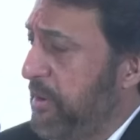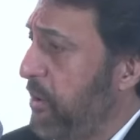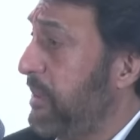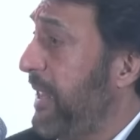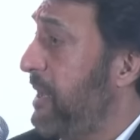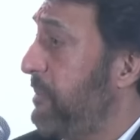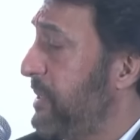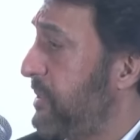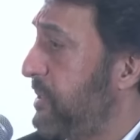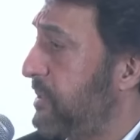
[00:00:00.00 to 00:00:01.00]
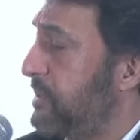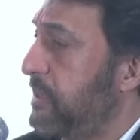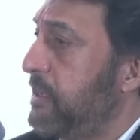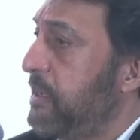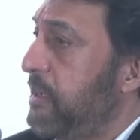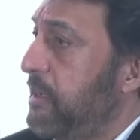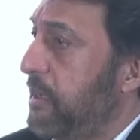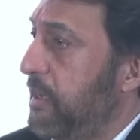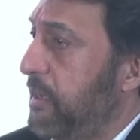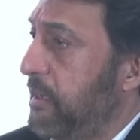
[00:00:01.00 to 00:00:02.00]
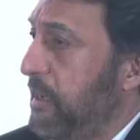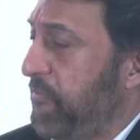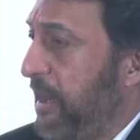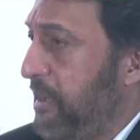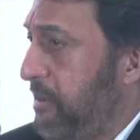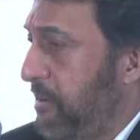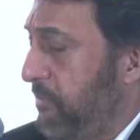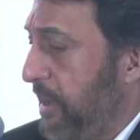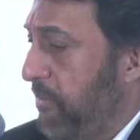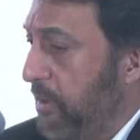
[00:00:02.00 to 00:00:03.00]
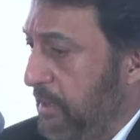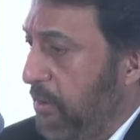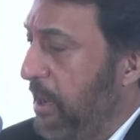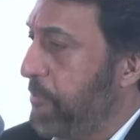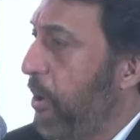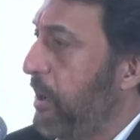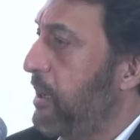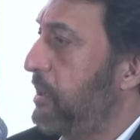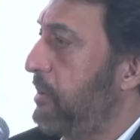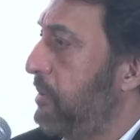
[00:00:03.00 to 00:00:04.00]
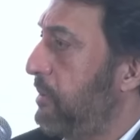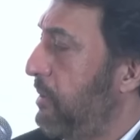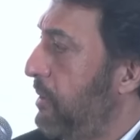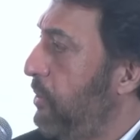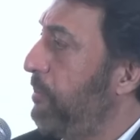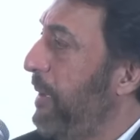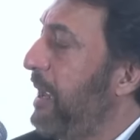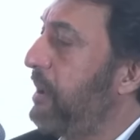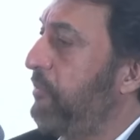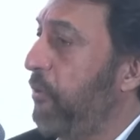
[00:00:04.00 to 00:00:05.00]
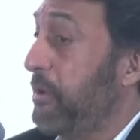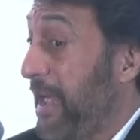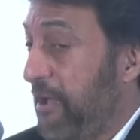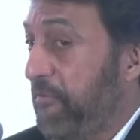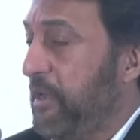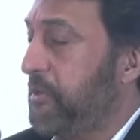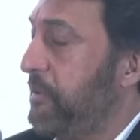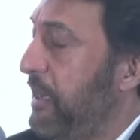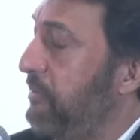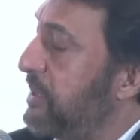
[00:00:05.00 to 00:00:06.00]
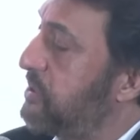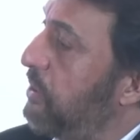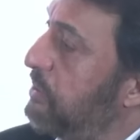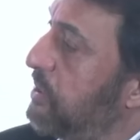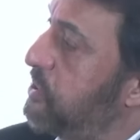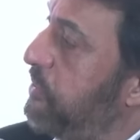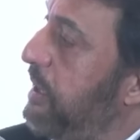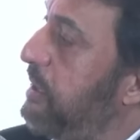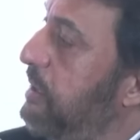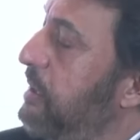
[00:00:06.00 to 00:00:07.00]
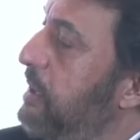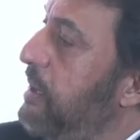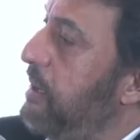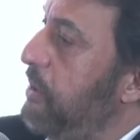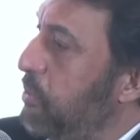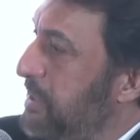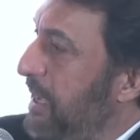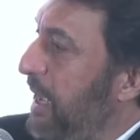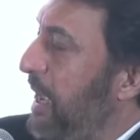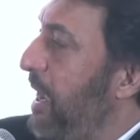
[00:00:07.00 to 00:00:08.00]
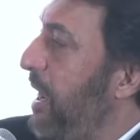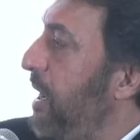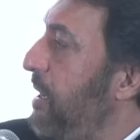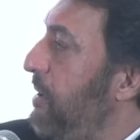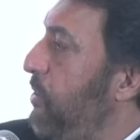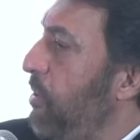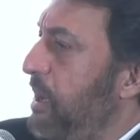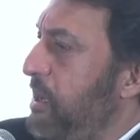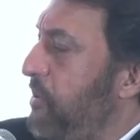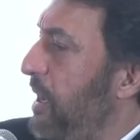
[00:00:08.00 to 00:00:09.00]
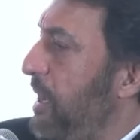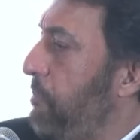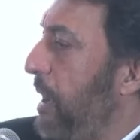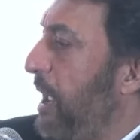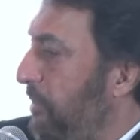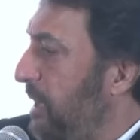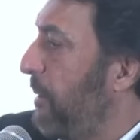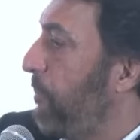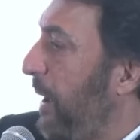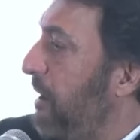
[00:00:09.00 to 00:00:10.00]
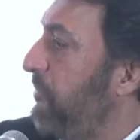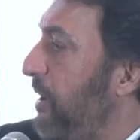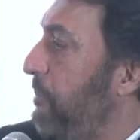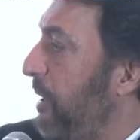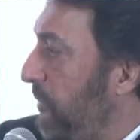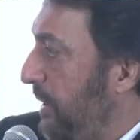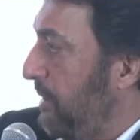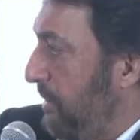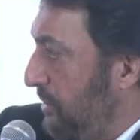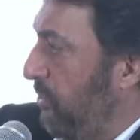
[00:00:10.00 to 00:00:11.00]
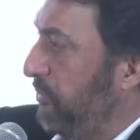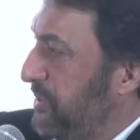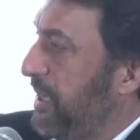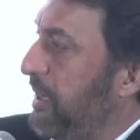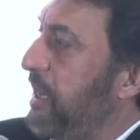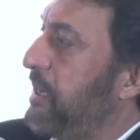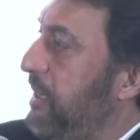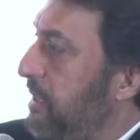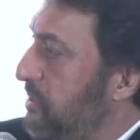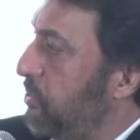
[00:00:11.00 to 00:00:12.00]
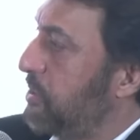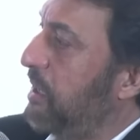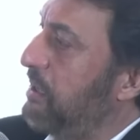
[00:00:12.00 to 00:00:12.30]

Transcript: run on that basis. Mm. Uh, in fact, we are working on a product to make for the average investor on the street using AI yeah. to literally level the playing field between the sophisticated institutional